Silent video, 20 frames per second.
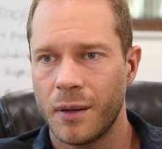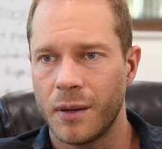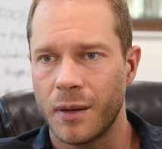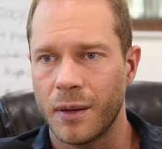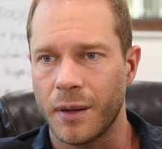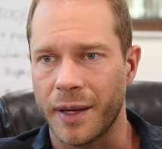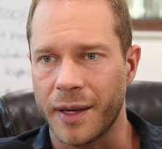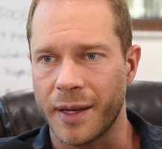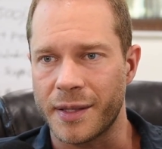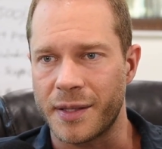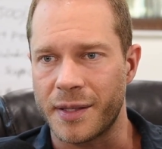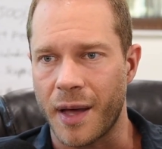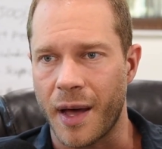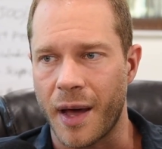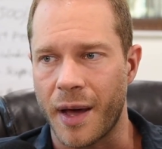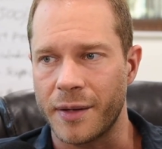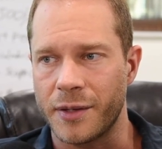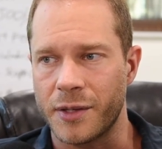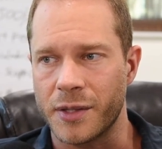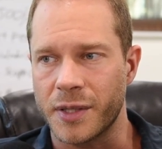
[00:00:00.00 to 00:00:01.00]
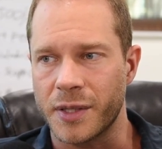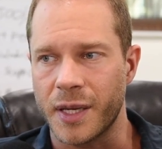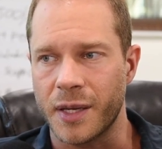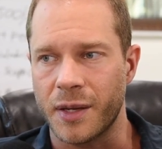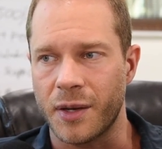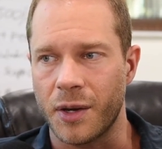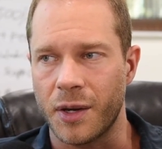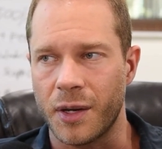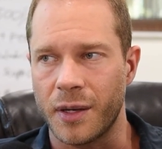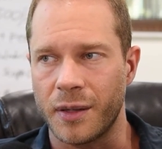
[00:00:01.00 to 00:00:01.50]
Like it's not. Just get
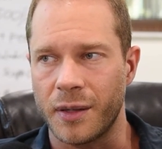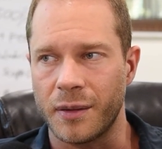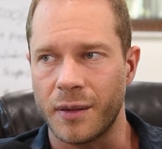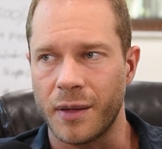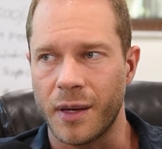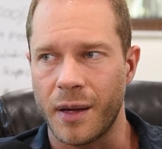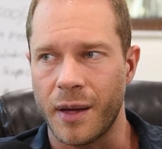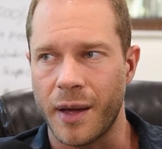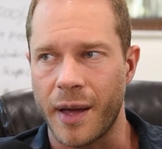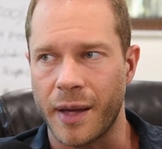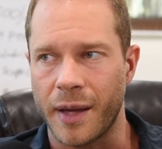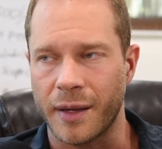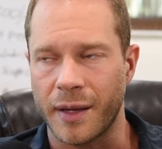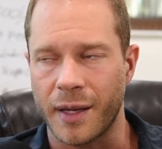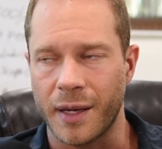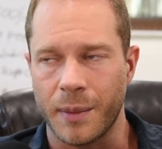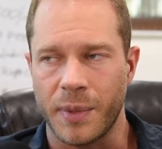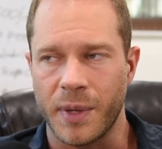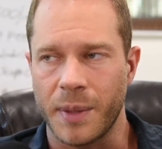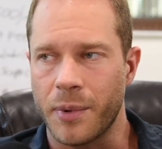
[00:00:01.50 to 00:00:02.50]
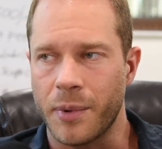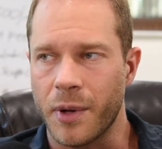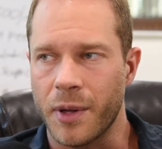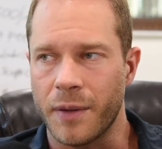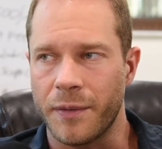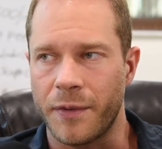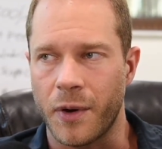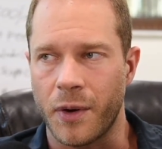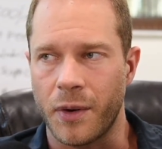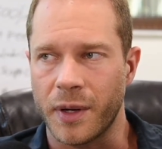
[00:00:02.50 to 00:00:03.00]
good at getting people on the
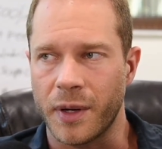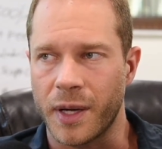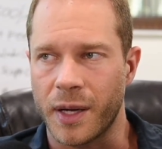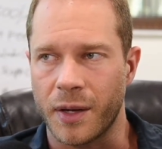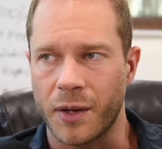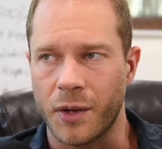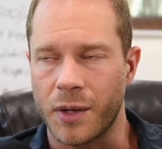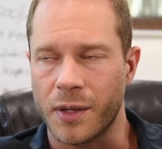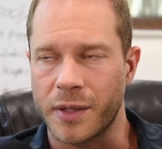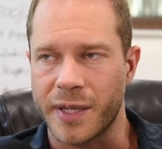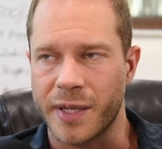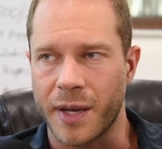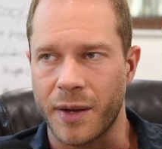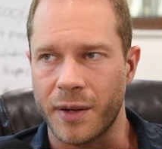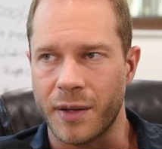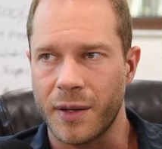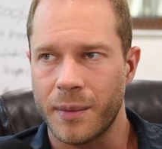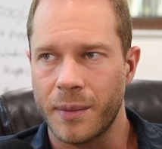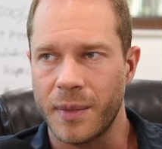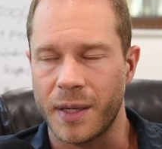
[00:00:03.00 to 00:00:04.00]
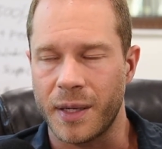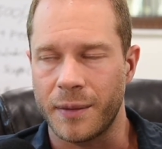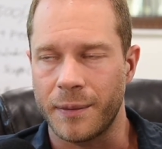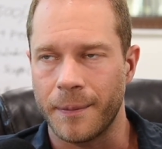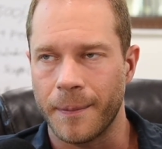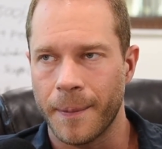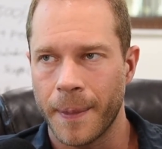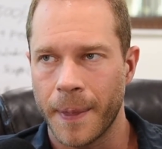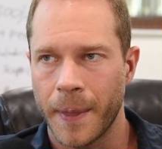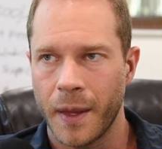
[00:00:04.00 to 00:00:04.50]
phone and get good at selling them and
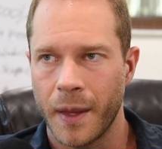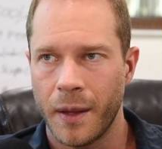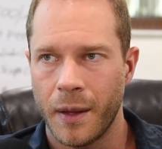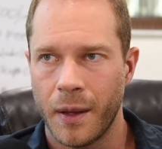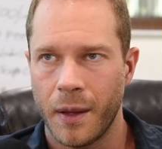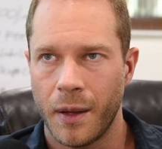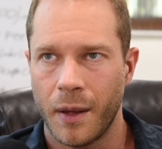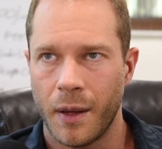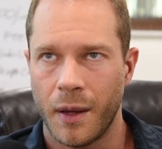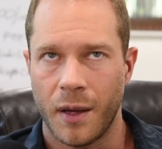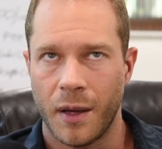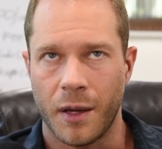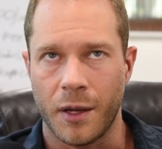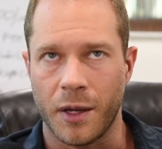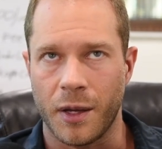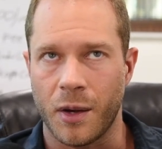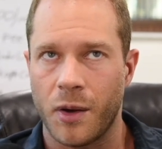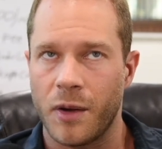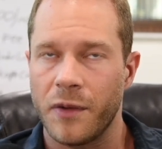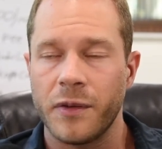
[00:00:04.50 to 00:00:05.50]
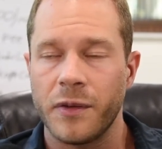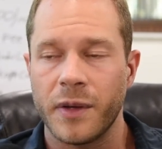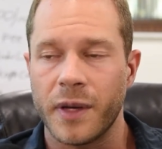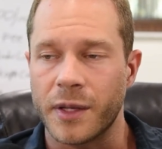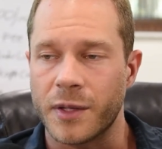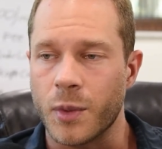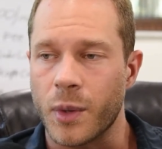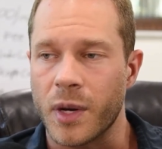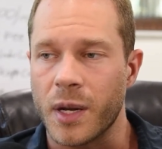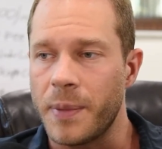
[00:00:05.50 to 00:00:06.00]
you know, you can get
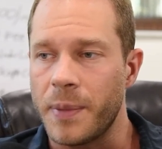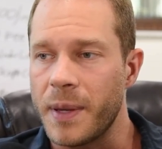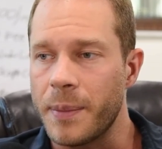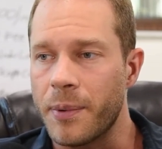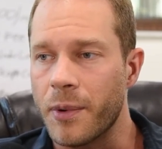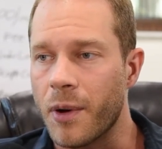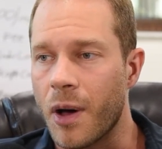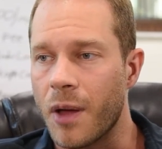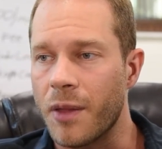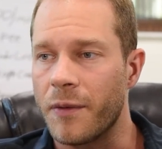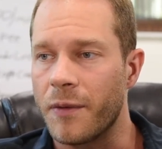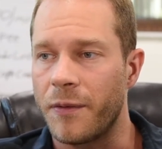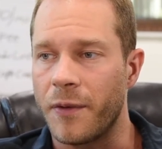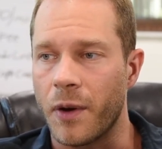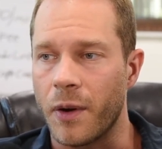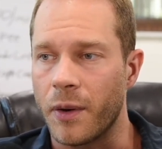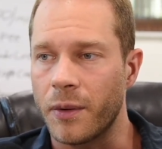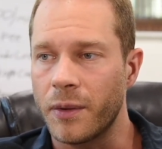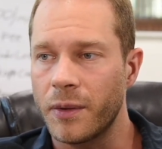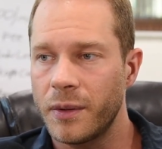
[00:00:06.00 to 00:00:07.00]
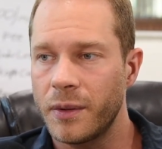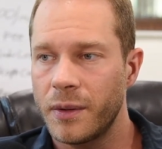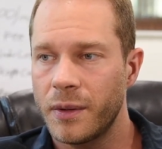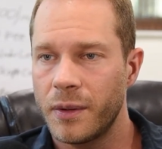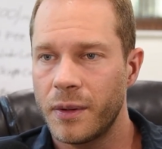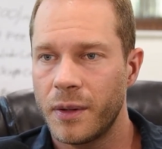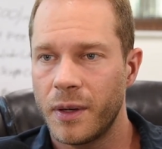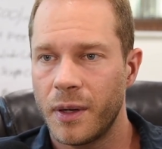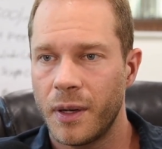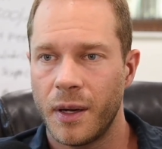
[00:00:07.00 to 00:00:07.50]
20 people on the phone,
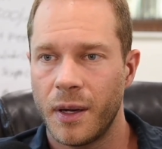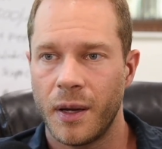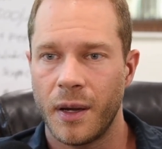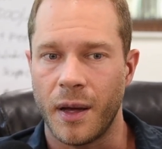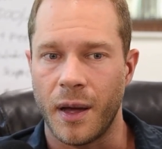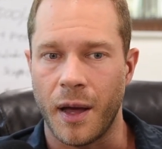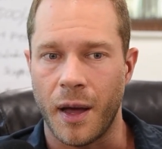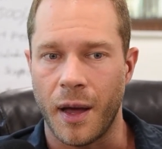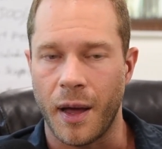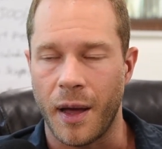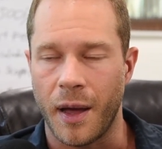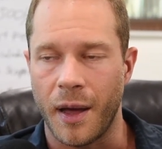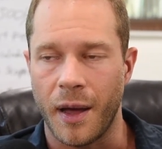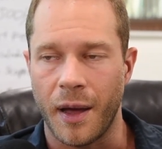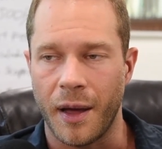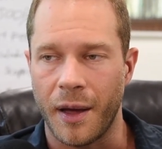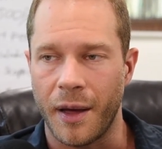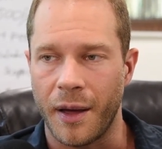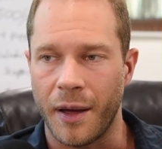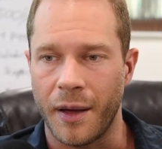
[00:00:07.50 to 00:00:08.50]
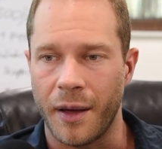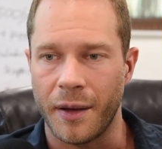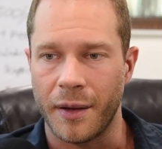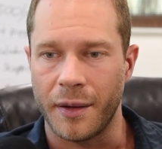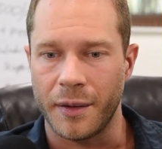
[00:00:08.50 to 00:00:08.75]
uh